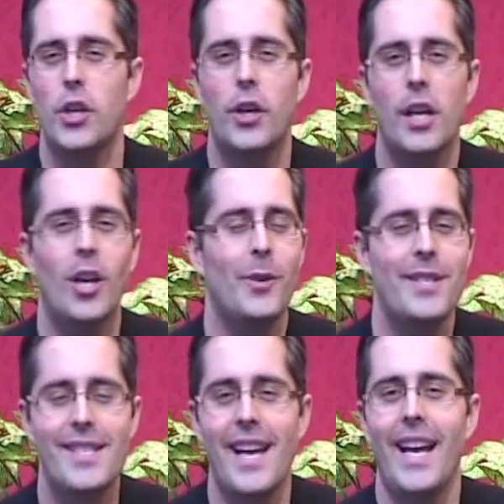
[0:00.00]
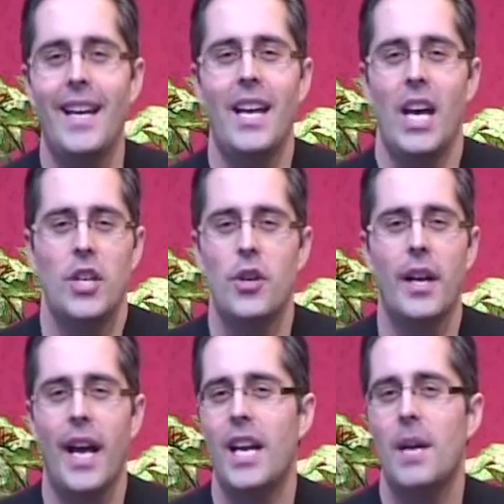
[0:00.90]
You're going to go insane.
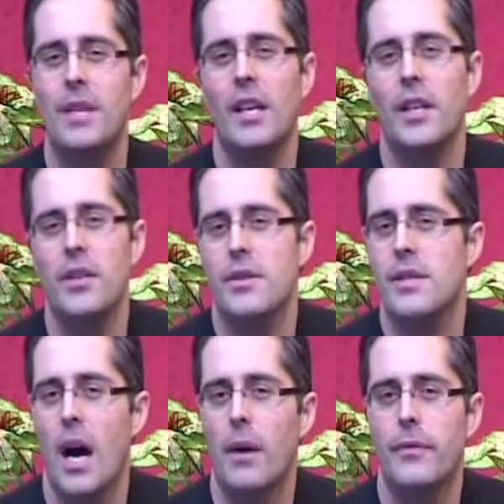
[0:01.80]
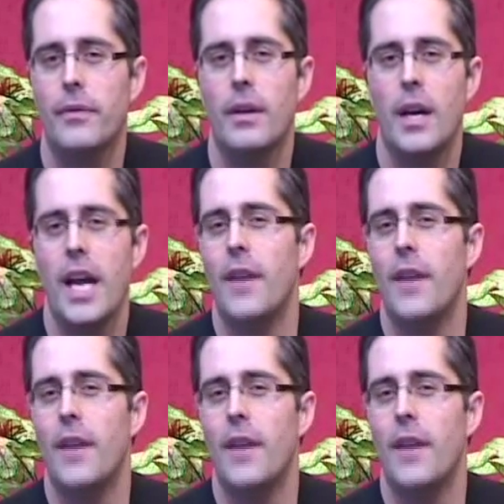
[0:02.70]
You're going to end up killing yourself